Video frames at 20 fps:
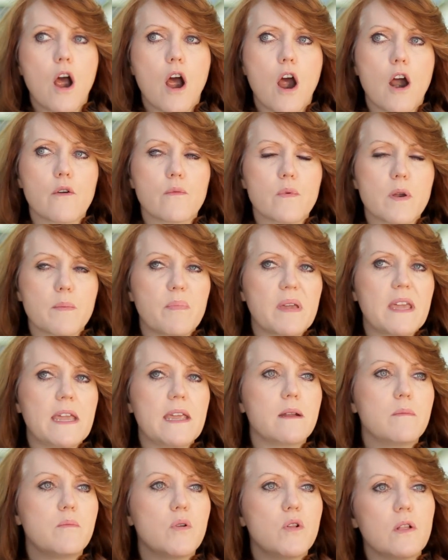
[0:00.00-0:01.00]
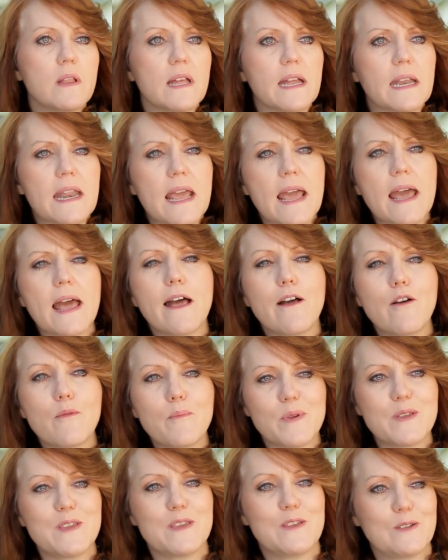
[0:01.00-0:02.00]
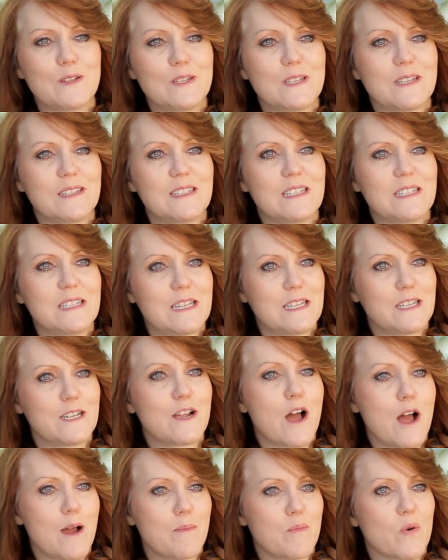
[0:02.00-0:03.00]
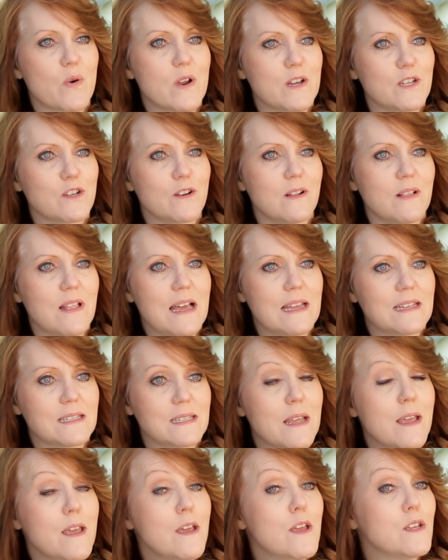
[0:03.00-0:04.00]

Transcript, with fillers: are repeatable and help a utility to operationalize.